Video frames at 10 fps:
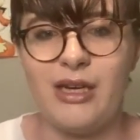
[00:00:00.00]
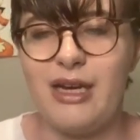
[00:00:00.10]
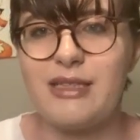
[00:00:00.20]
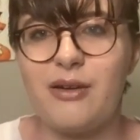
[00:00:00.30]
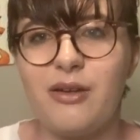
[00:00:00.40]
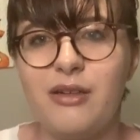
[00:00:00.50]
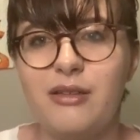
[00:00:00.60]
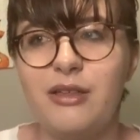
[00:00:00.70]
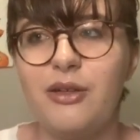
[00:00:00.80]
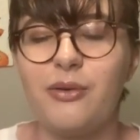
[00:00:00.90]
it sounded,
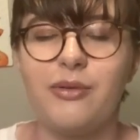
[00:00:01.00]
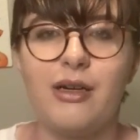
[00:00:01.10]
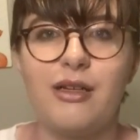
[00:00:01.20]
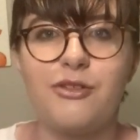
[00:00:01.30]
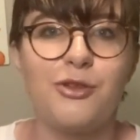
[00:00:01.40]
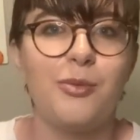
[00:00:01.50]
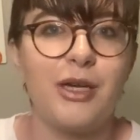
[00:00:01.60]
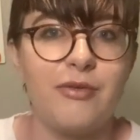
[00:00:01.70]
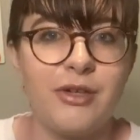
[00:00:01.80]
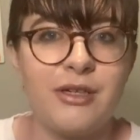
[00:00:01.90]
you know, not super
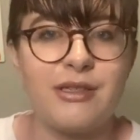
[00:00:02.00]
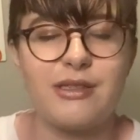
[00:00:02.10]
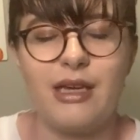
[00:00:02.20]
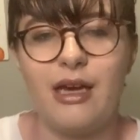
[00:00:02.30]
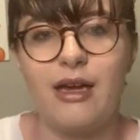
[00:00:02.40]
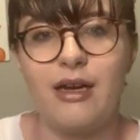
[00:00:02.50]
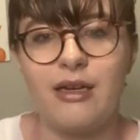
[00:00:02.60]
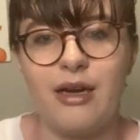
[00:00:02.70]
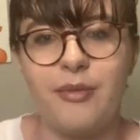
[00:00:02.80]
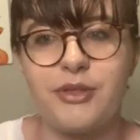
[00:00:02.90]
diverse and
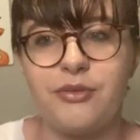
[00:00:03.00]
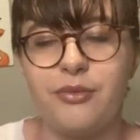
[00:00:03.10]
I wasn't